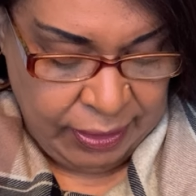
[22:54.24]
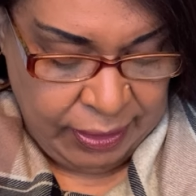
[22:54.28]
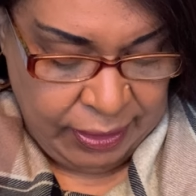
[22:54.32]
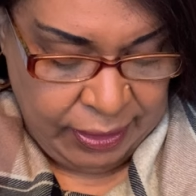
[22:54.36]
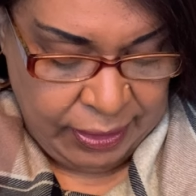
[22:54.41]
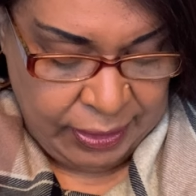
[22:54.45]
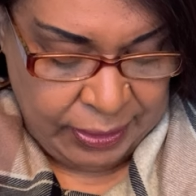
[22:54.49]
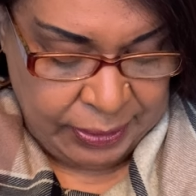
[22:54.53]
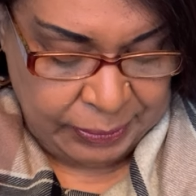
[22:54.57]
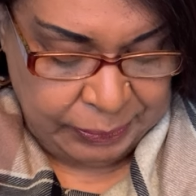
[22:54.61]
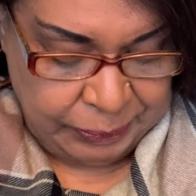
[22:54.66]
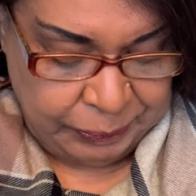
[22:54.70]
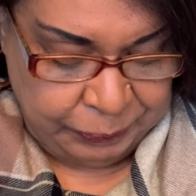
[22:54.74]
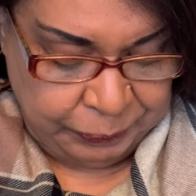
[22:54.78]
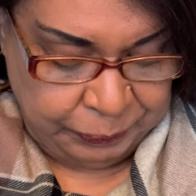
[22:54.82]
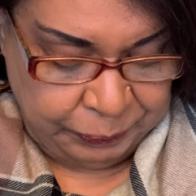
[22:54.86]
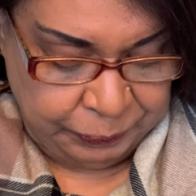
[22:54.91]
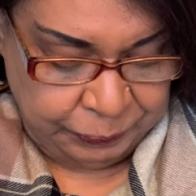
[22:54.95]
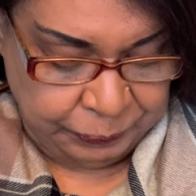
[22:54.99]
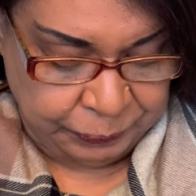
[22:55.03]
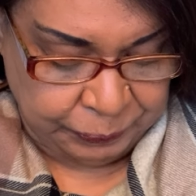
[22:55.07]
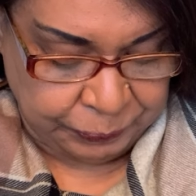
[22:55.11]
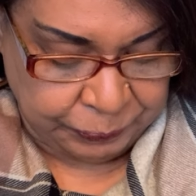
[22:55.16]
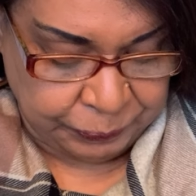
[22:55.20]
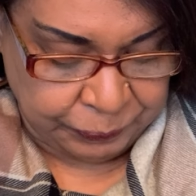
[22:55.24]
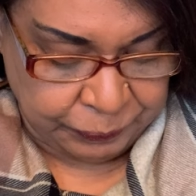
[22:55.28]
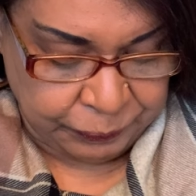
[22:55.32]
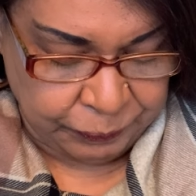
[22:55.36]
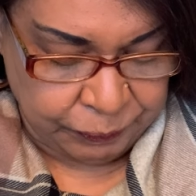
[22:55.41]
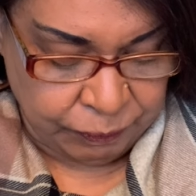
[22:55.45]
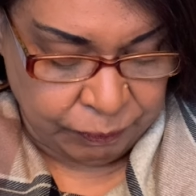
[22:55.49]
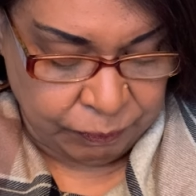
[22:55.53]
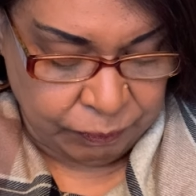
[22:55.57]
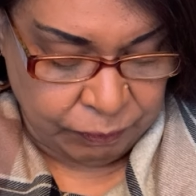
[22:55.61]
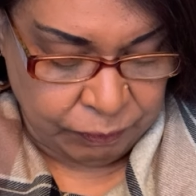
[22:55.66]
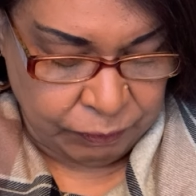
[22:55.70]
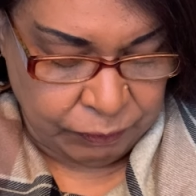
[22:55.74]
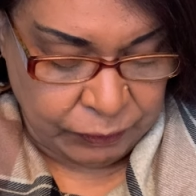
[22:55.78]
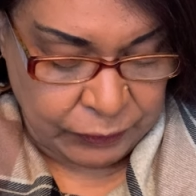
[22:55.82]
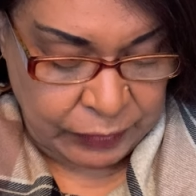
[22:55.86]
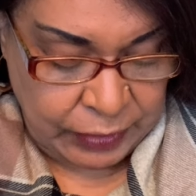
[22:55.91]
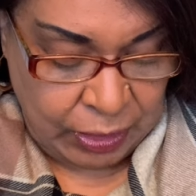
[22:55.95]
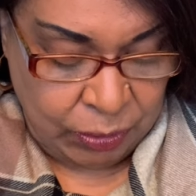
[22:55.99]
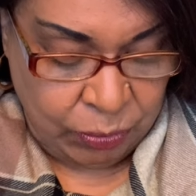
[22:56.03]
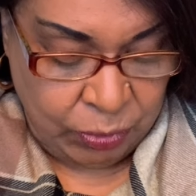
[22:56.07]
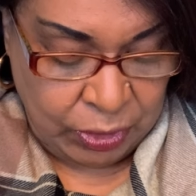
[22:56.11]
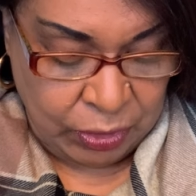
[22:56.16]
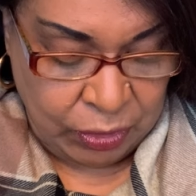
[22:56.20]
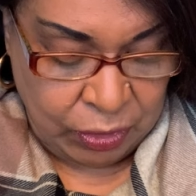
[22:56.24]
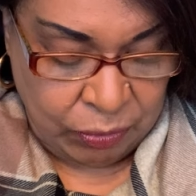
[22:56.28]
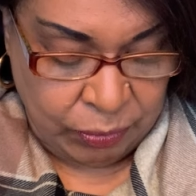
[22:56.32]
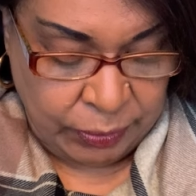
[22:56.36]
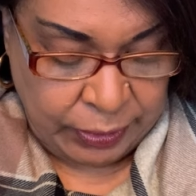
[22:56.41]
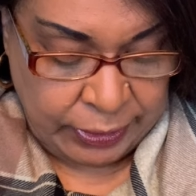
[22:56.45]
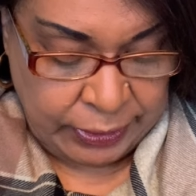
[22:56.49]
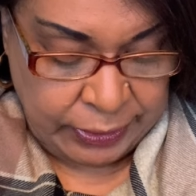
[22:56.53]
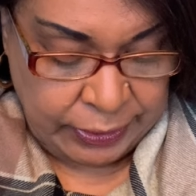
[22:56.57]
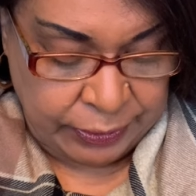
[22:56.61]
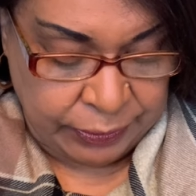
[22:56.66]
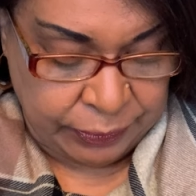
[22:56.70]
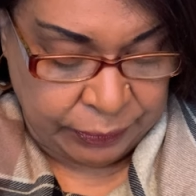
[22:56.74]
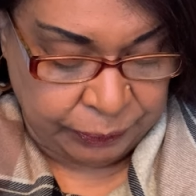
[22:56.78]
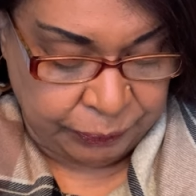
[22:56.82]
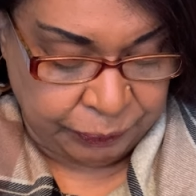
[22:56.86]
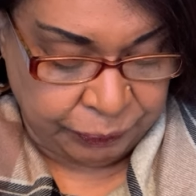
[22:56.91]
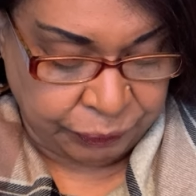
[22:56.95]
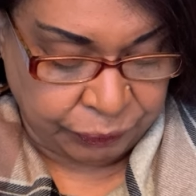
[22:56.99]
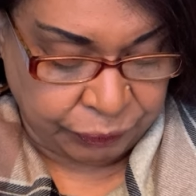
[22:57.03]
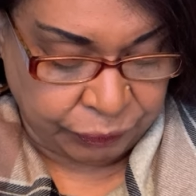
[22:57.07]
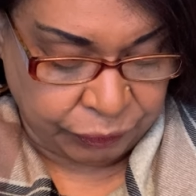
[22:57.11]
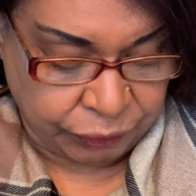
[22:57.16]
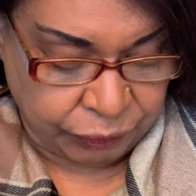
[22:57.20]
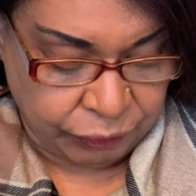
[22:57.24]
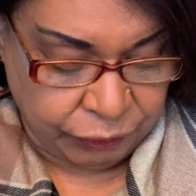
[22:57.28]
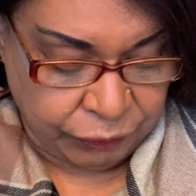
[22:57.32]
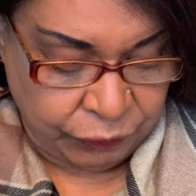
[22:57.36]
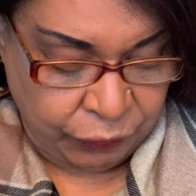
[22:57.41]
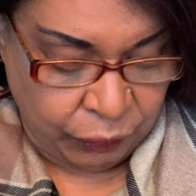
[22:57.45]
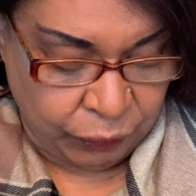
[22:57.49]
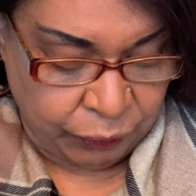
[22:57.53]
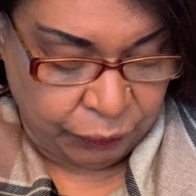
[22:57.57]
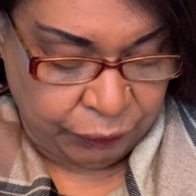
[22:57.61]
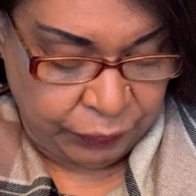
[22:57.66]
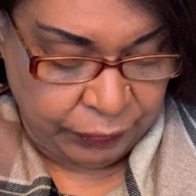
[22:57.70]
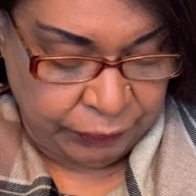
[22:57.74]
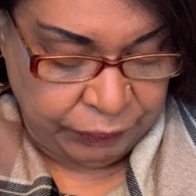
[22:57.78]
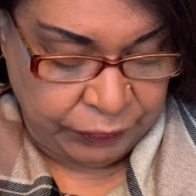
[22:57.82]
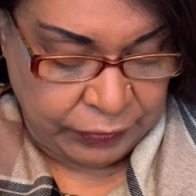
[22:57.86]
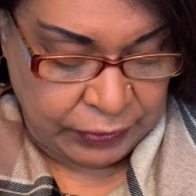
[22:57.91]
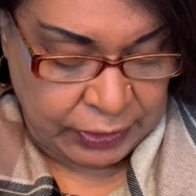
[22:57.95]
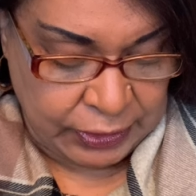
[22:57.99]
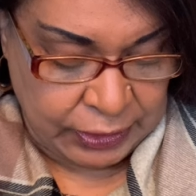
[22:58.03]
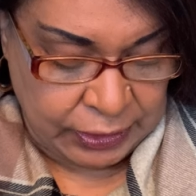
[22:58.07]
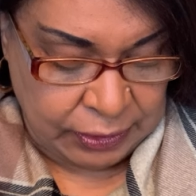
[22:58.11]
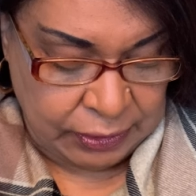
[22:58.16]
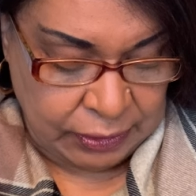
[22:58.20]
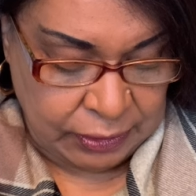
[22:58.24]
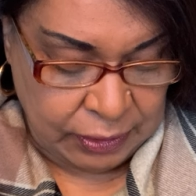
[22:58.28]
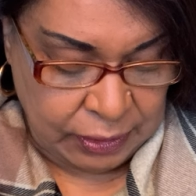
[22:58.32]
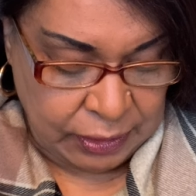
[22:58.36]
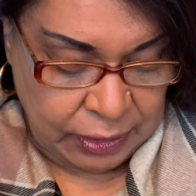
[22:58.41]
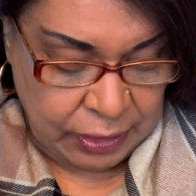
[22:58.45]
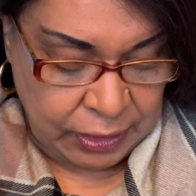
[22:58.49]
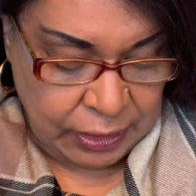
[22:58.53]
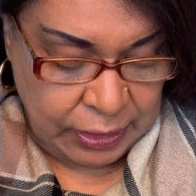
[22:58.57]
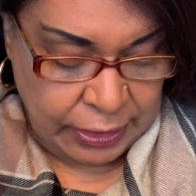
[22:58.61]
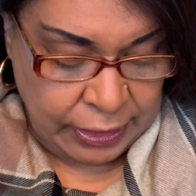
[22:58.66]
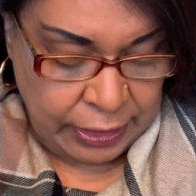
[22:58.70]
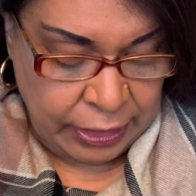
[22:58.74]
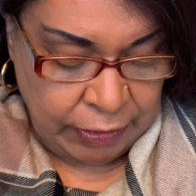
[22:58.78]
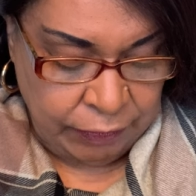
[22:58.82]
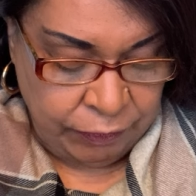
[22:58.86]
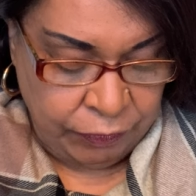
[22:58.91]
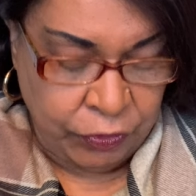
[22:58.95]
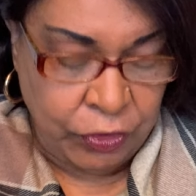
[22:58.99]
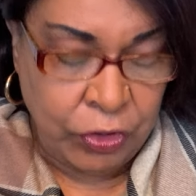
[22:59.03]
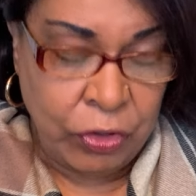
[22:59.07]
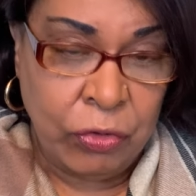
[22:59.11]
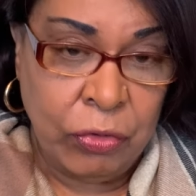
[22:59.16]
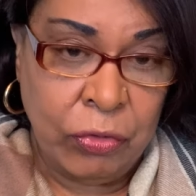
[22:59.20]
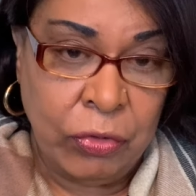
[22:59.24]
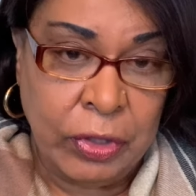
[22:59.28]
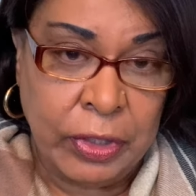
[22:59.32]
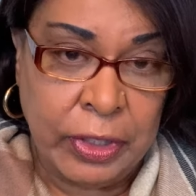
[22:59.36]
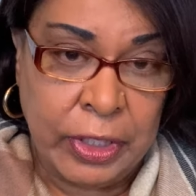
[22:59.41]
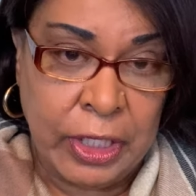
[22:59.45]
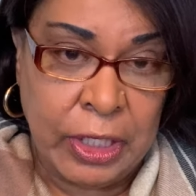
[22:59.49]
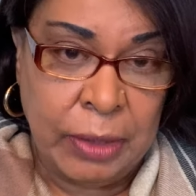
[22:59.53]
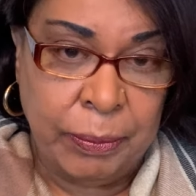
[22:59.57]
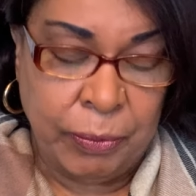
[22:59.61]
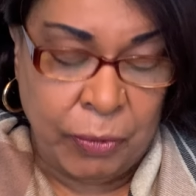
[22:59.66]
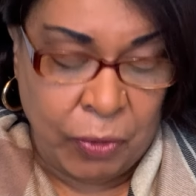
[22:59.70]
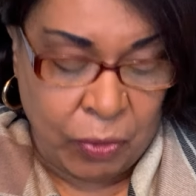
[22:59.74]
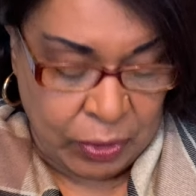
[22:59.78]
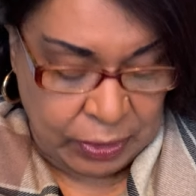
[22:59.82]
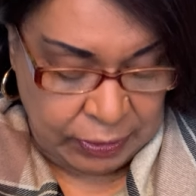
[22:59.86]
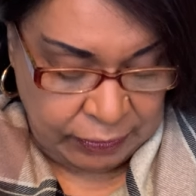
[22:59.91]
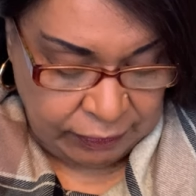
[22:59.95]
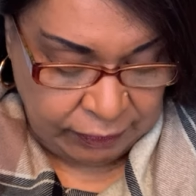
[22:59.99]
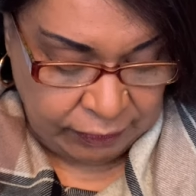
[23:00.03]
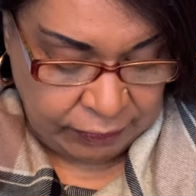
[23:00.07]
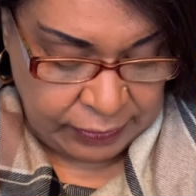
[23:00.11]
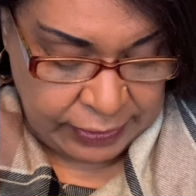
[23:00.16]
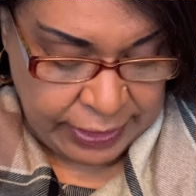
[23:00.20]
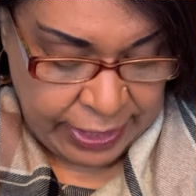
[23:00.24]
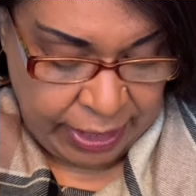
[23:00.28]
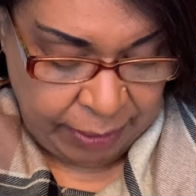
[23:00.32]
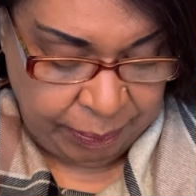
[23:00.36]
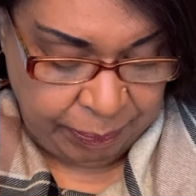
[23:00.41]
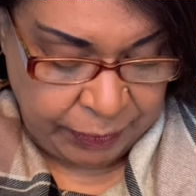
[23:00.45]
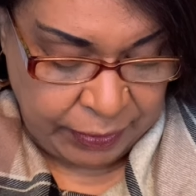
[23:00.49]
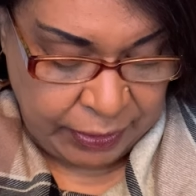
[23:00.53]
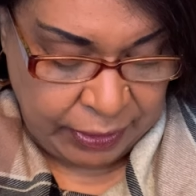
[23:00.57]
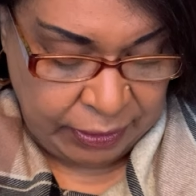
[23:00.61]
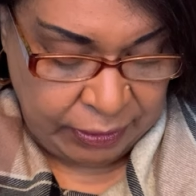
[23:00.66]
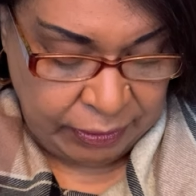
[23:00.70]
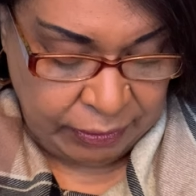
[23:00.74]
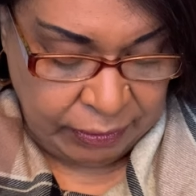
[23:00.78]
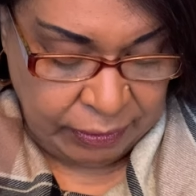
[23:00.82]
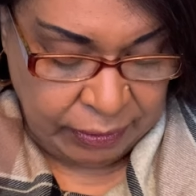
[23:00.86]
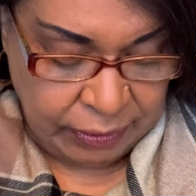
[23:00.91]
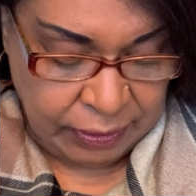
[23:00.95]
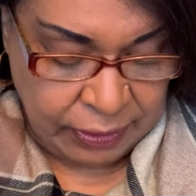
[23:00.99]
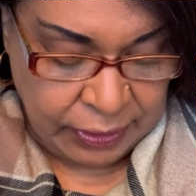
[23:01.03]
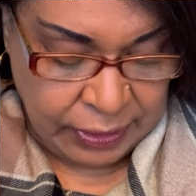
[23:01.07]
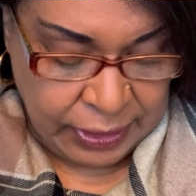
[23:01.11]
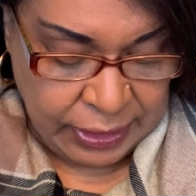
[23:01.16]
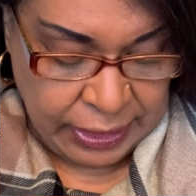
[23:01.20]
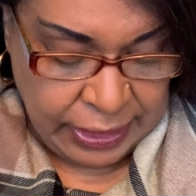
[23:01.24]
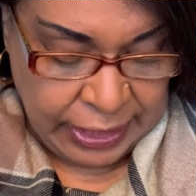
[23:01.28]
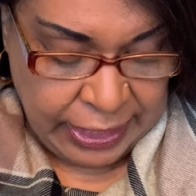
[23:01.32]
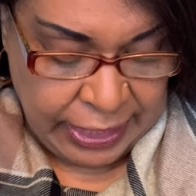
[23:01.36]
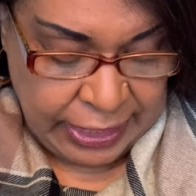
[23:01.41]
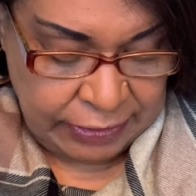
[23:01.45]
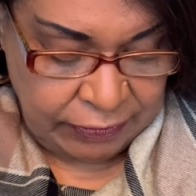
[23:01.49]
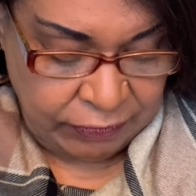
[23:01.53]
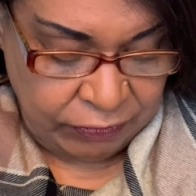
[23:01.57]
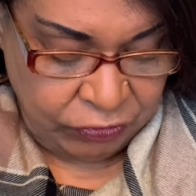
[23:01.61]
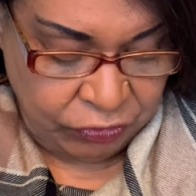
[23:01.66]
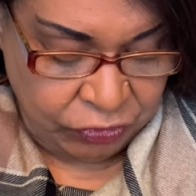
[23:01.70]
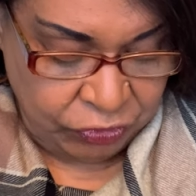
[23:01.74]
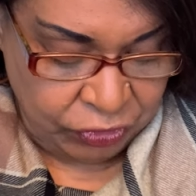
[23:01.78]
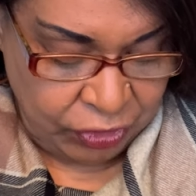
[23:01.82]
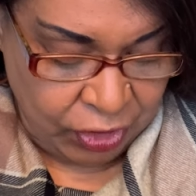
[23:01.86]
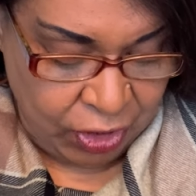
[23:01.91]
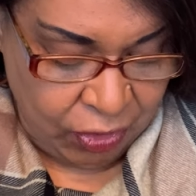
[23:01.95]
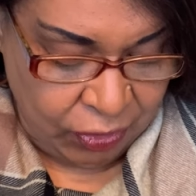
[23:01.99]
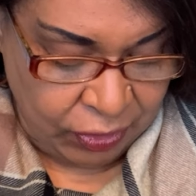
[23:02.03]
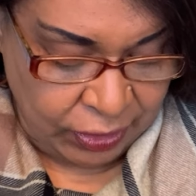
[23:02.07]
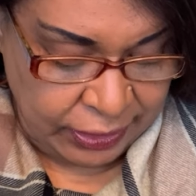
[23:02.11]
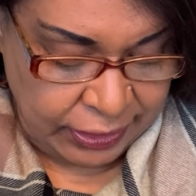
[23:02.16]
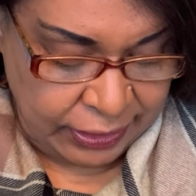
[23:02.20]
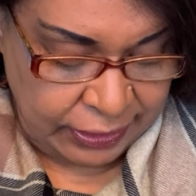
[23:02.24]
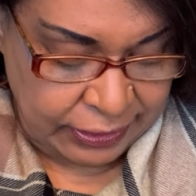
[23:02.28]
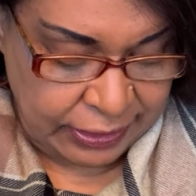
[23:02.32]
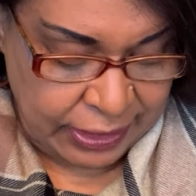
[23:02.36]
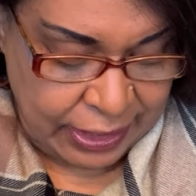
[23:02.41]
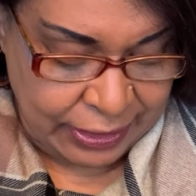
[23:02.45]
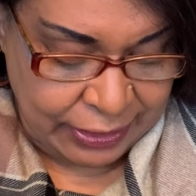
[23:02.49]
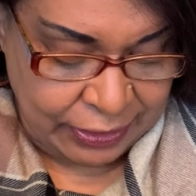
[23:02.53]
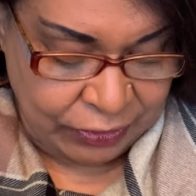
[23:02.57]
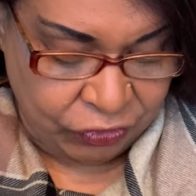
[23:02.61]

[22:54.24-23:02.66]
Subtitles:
I want to go right here. 15. If you keep on snapping and snarling at